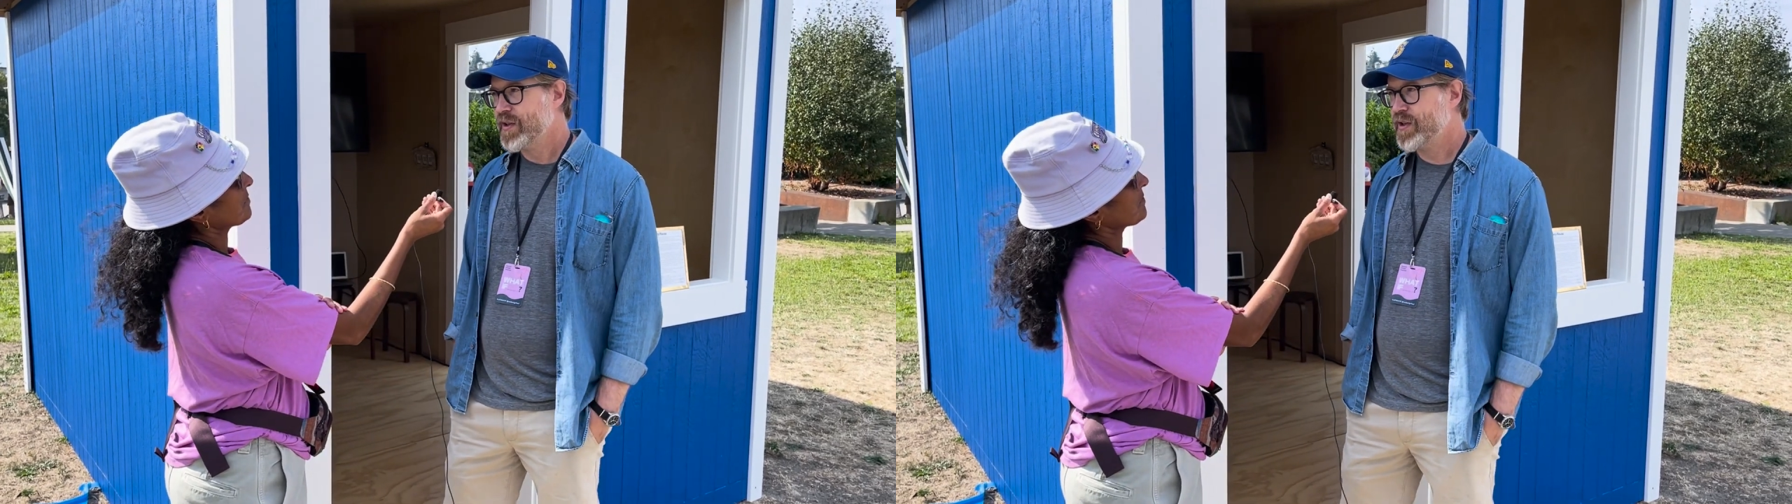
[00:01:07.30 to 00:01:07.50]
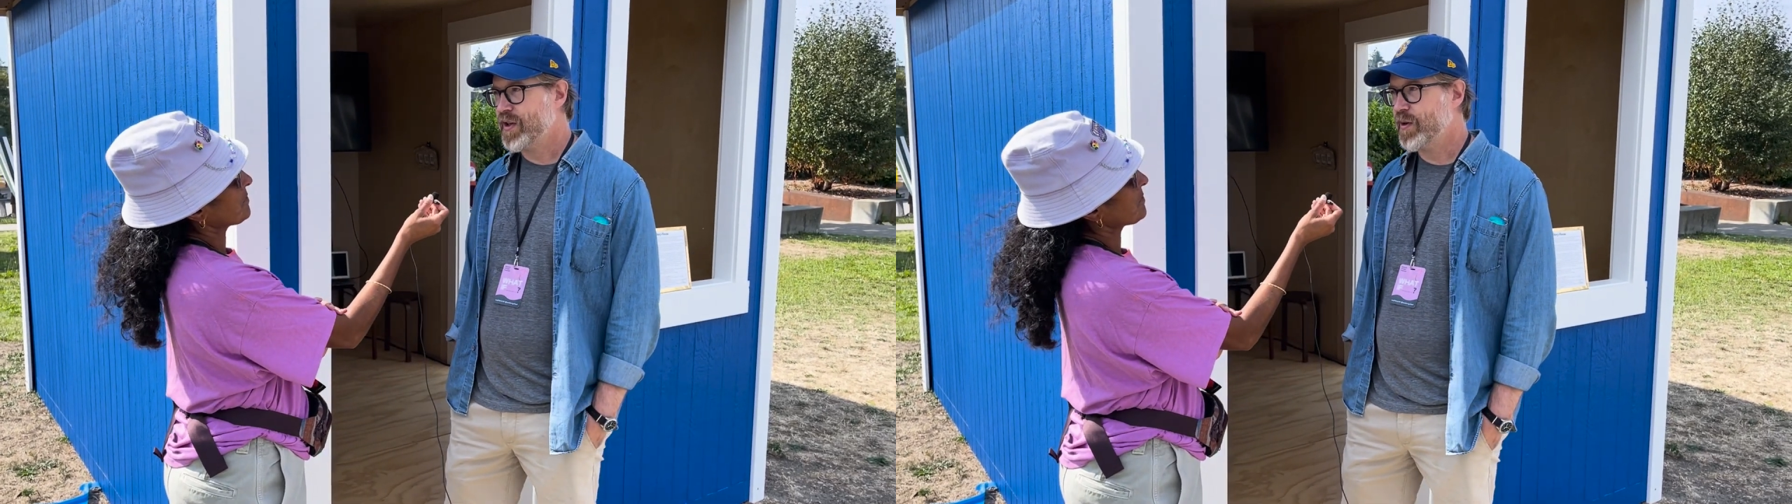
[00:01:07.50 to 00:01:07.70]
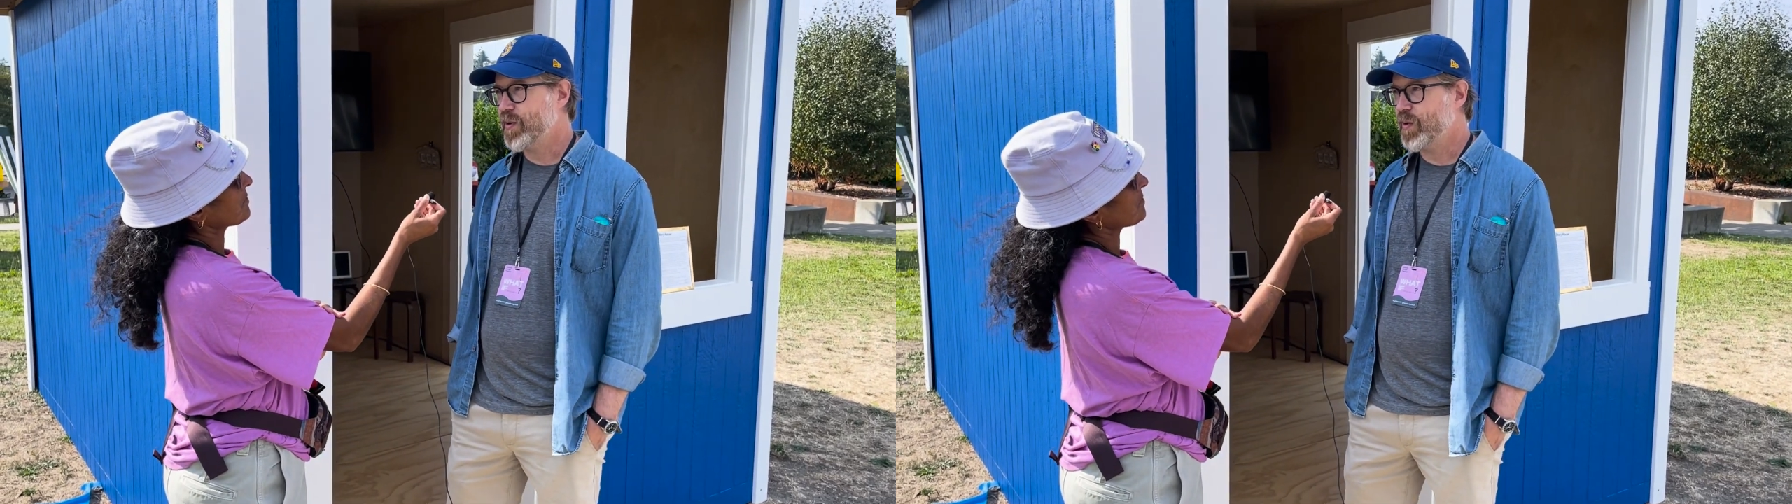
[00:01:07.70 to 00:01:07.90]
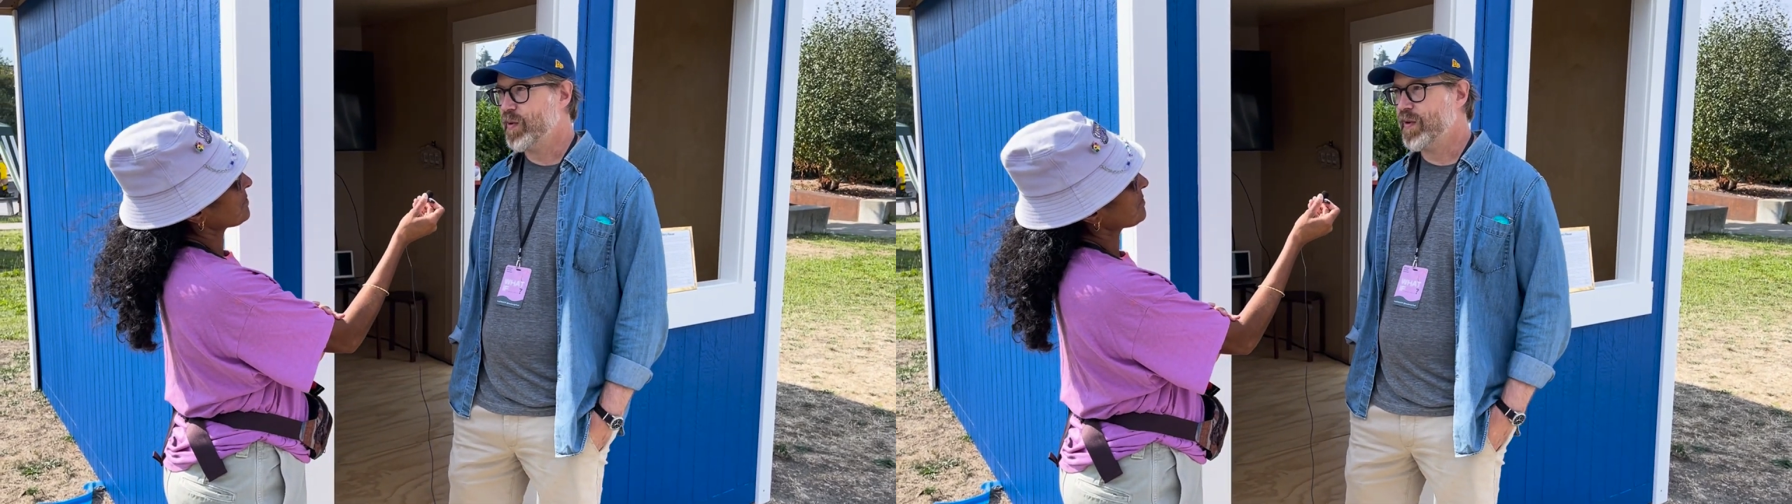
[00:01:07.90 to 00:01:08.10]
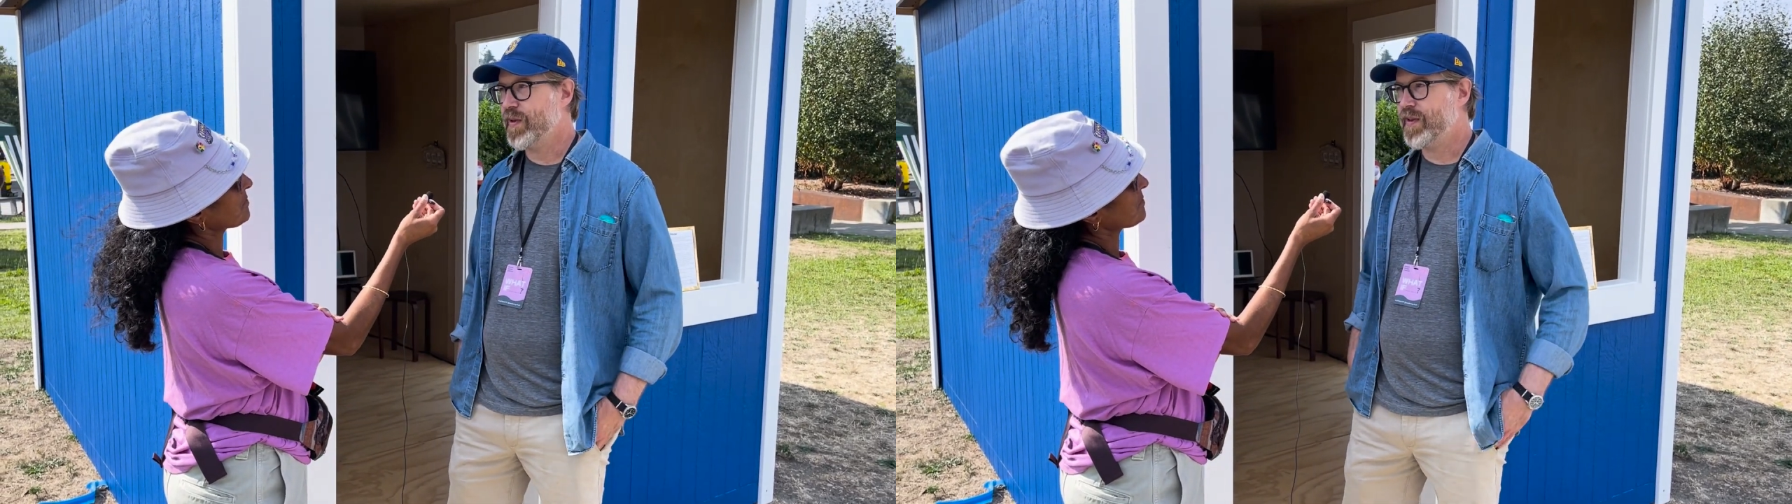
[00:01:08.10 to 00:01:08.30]
So
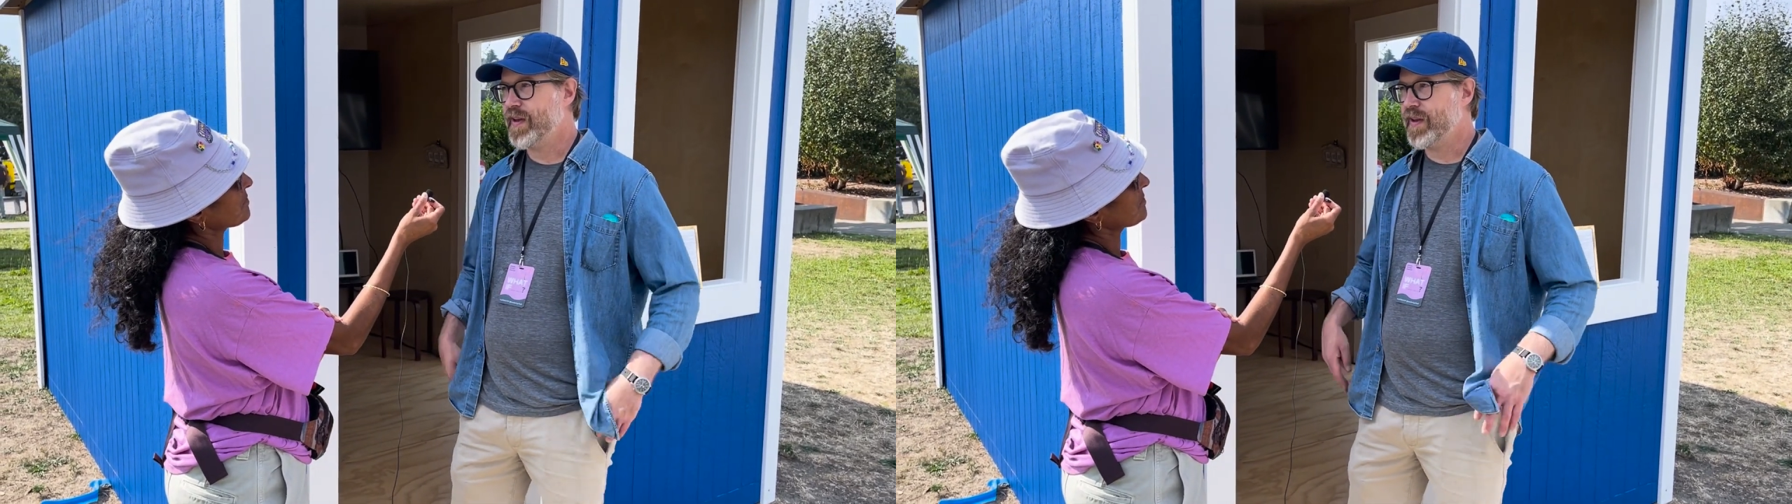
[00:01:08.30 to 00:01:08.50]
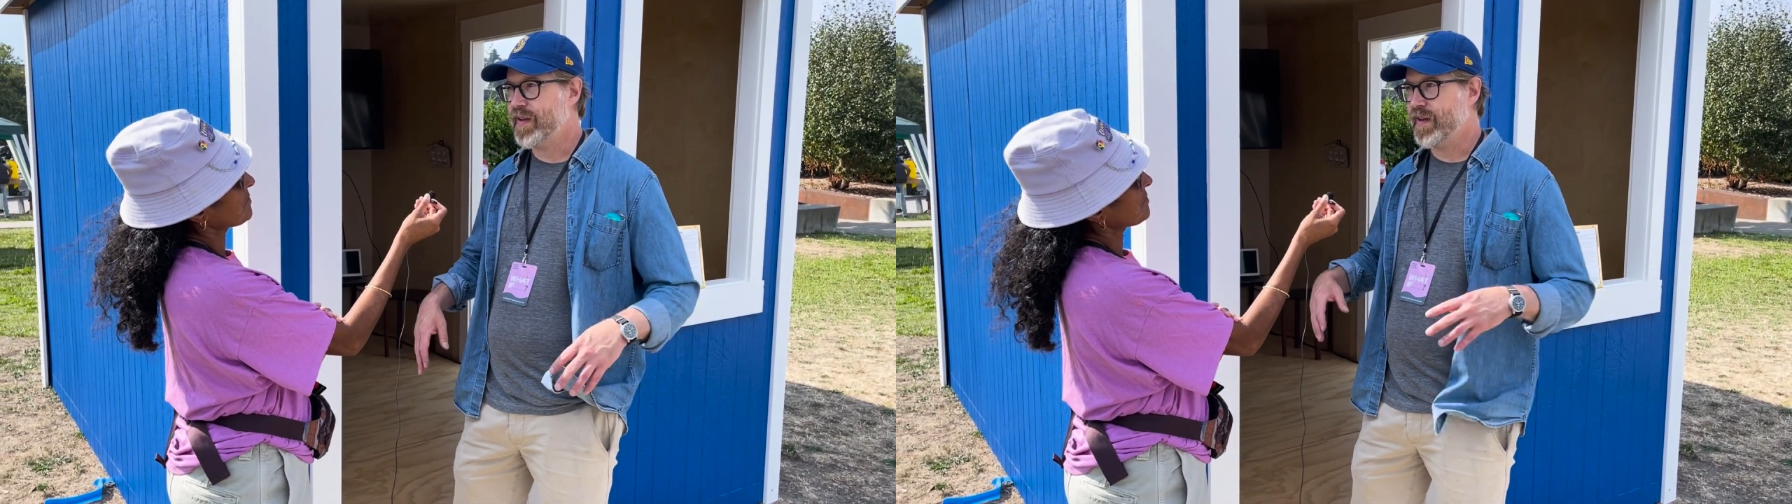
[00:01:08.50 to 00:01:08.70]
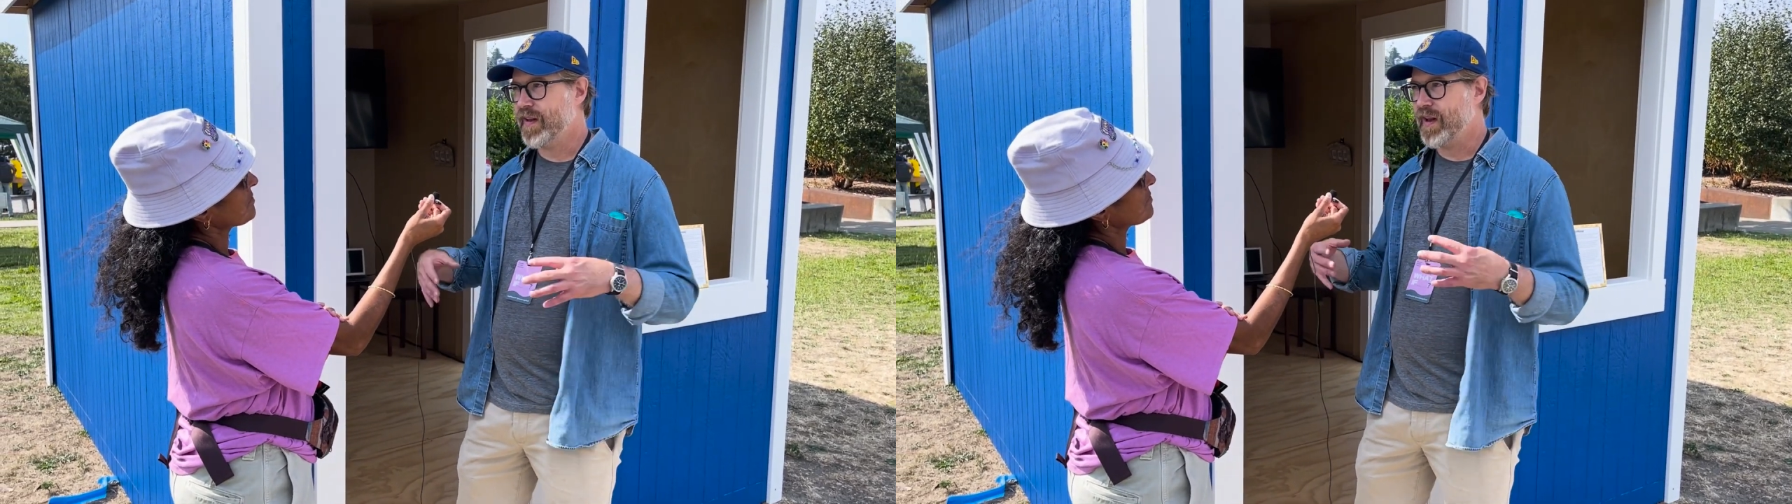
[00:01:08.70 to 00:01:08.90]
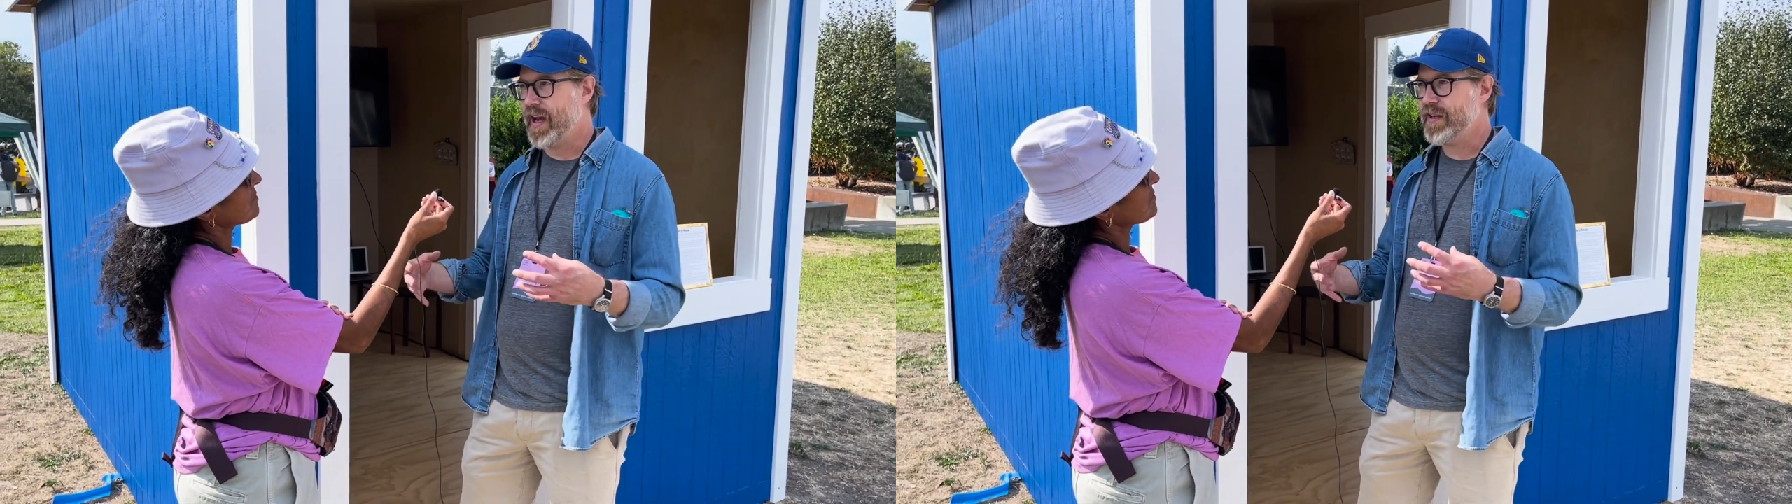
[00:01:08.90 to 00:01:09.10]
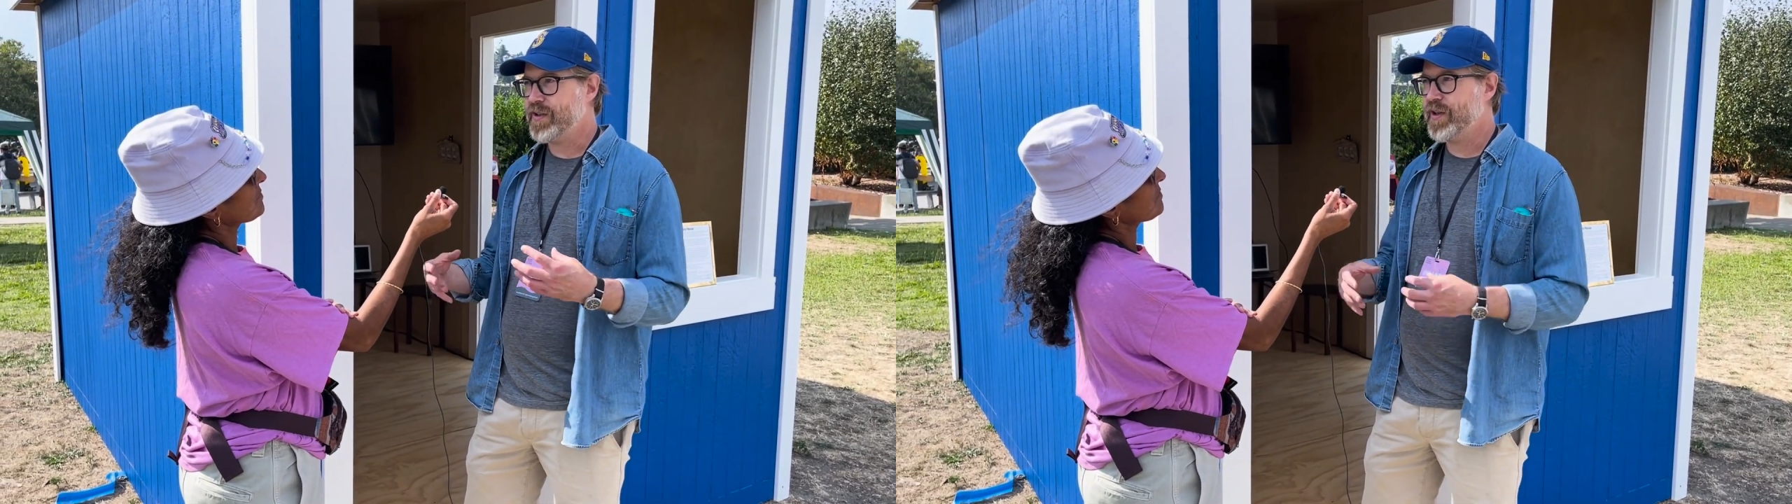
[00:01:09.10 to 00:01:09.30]

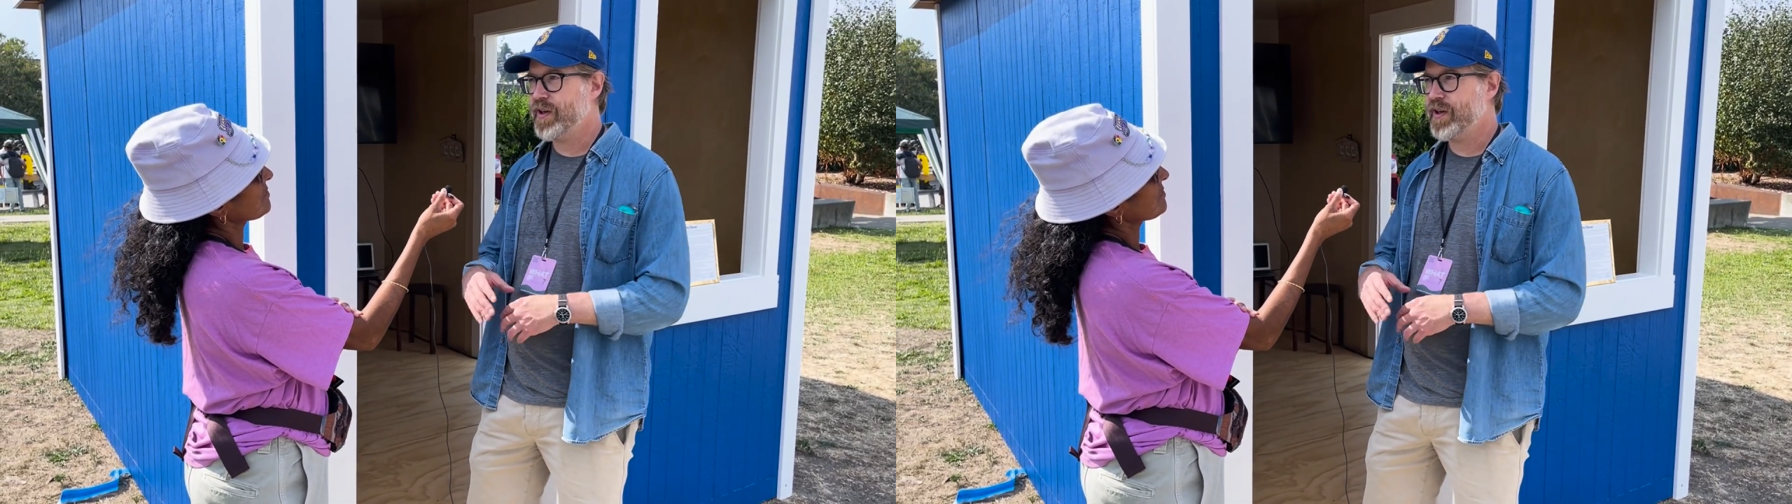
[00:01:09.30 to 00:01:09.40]
last